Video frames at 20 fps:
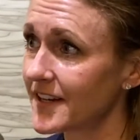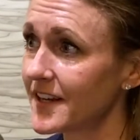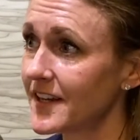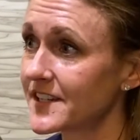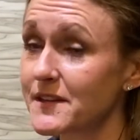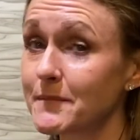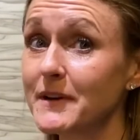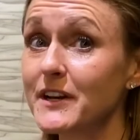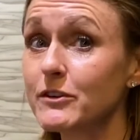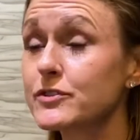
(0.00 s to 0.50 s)

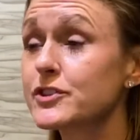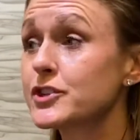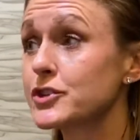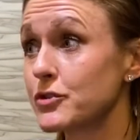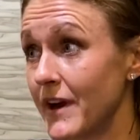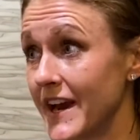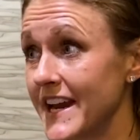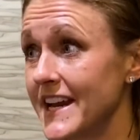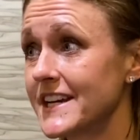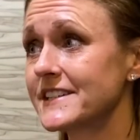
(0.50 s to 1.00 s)
somebody who's
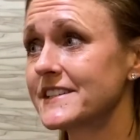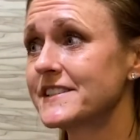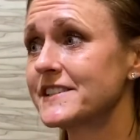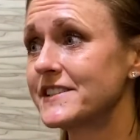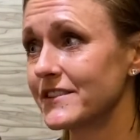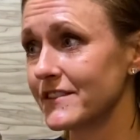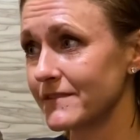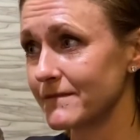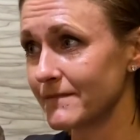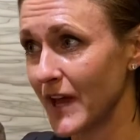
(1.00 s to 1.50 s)
trained
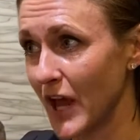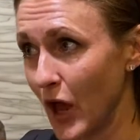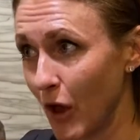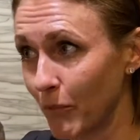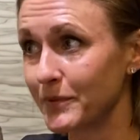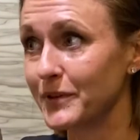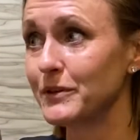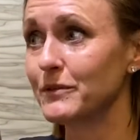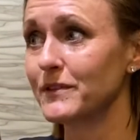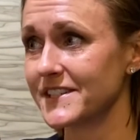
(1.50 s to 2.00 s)
to help
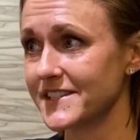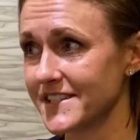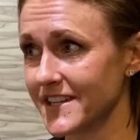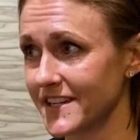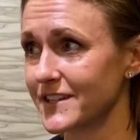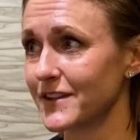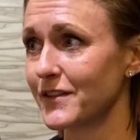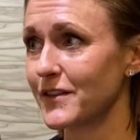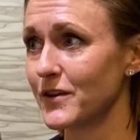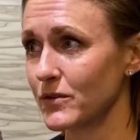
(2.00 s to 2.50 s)
you listen
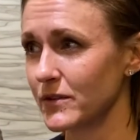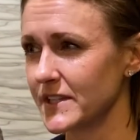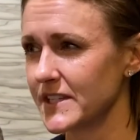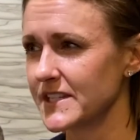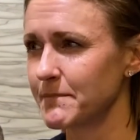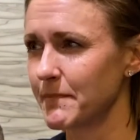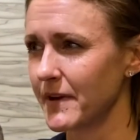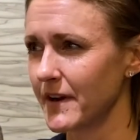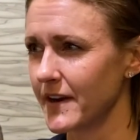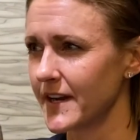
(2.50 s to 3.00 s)
to the Holy
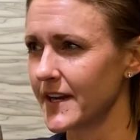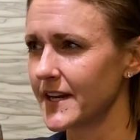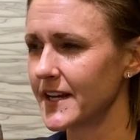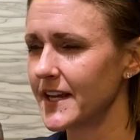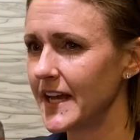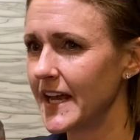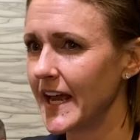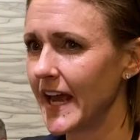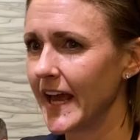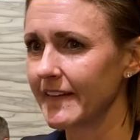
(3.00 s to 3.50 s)
Spirit,
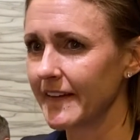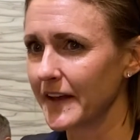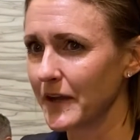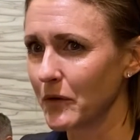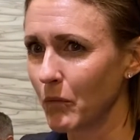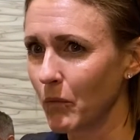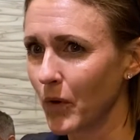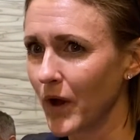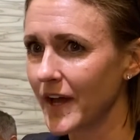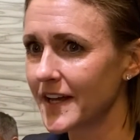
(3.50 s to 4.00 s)
and
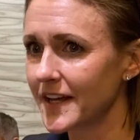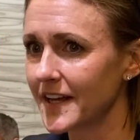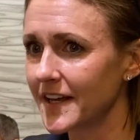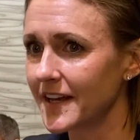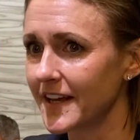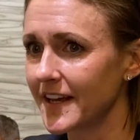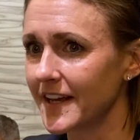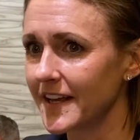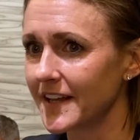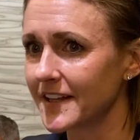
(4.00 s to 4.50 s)

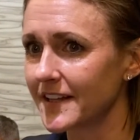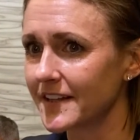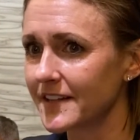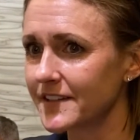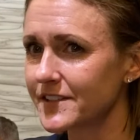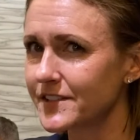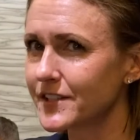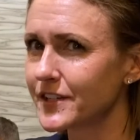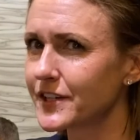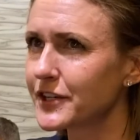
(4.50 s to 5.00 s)

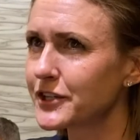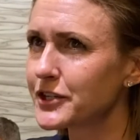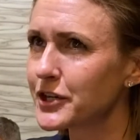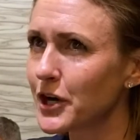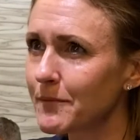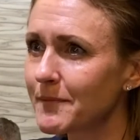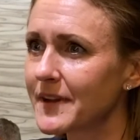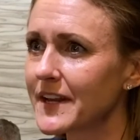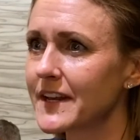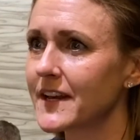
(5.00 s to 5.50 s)
to
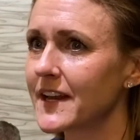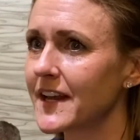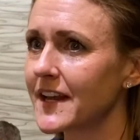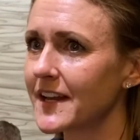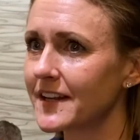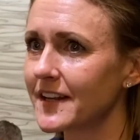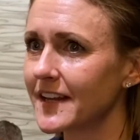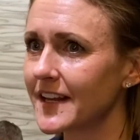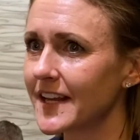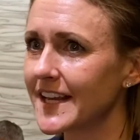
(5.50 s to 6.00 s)
determine,
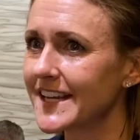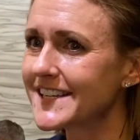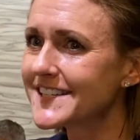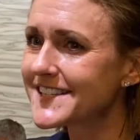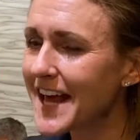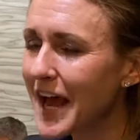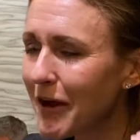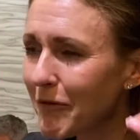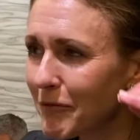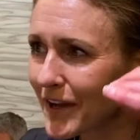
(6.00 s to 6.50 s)
is
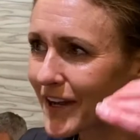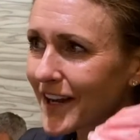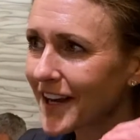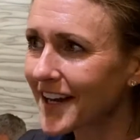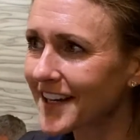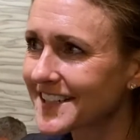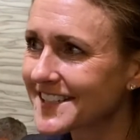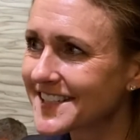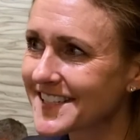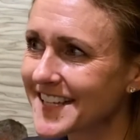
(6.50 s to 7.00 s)
that what
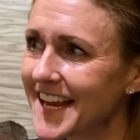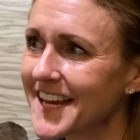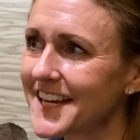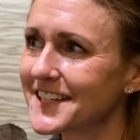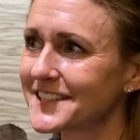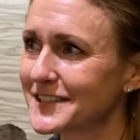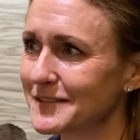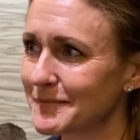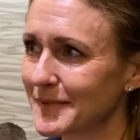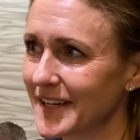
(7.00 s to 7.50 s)
God is saying
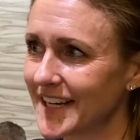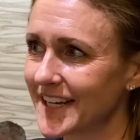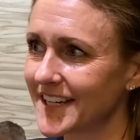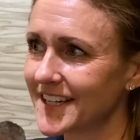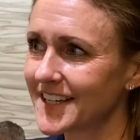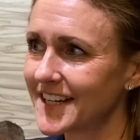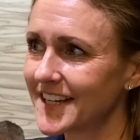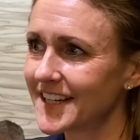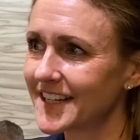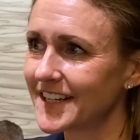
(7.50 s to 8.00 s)
to me?
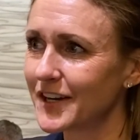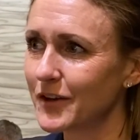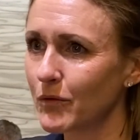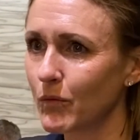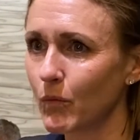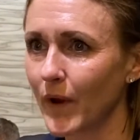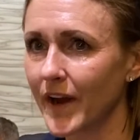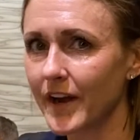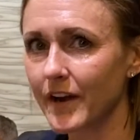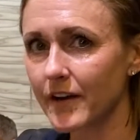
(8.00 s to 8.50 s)

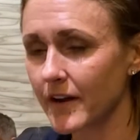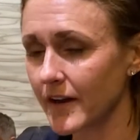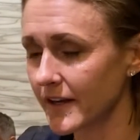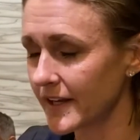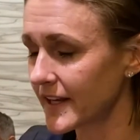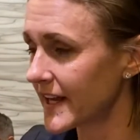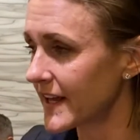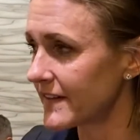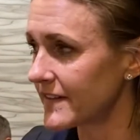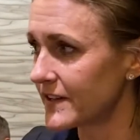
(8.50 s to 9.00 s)
Where
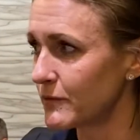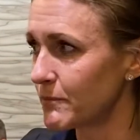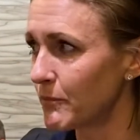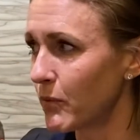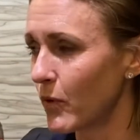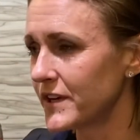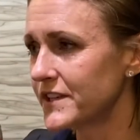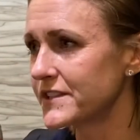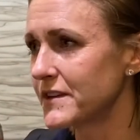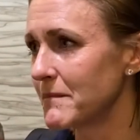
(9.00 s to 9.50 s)
can you
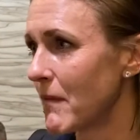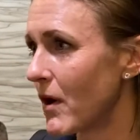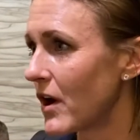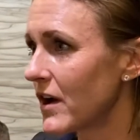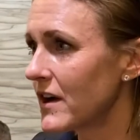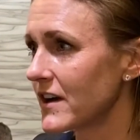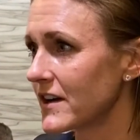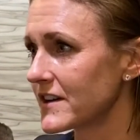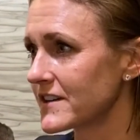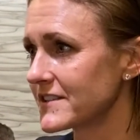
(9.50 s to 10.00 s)
point to
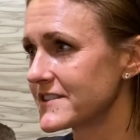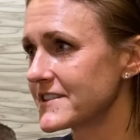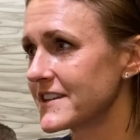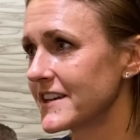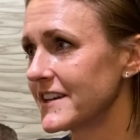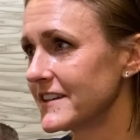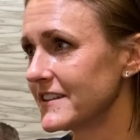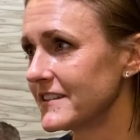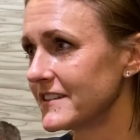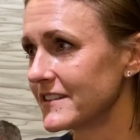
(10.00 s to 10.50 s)
markers
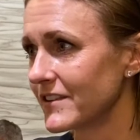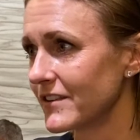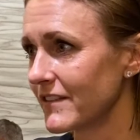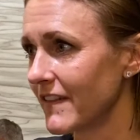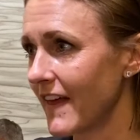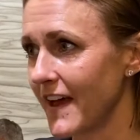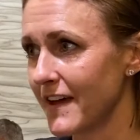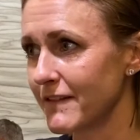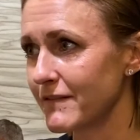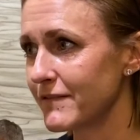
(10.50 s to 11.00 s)
in your
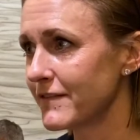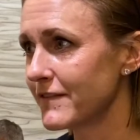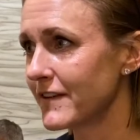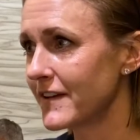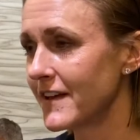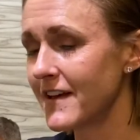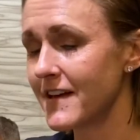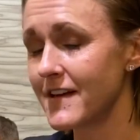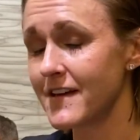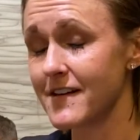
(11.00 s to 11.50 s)
life?
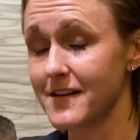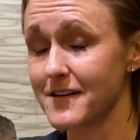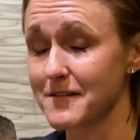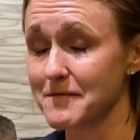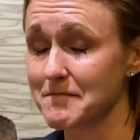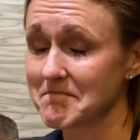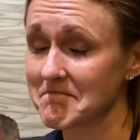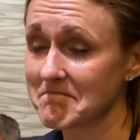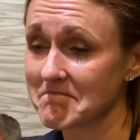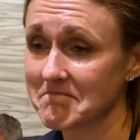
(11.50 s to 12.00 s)

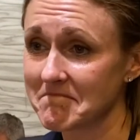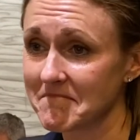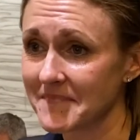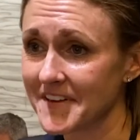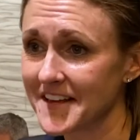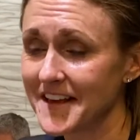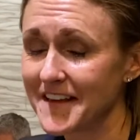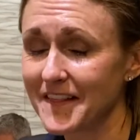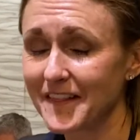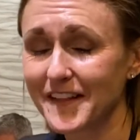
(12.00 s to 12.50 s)

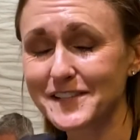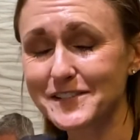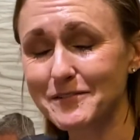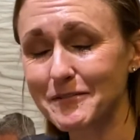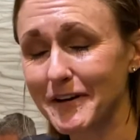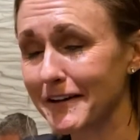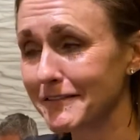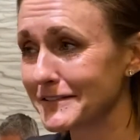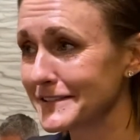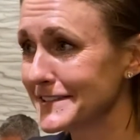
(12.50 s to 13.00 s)
That's what
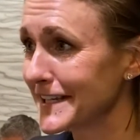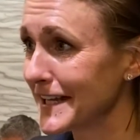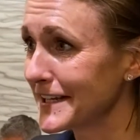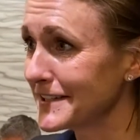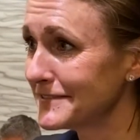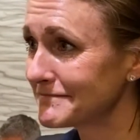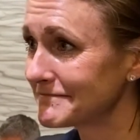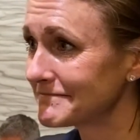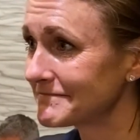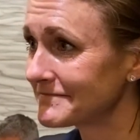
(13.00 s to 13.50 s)
I would say.
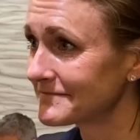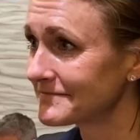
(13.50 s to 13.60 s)
Kind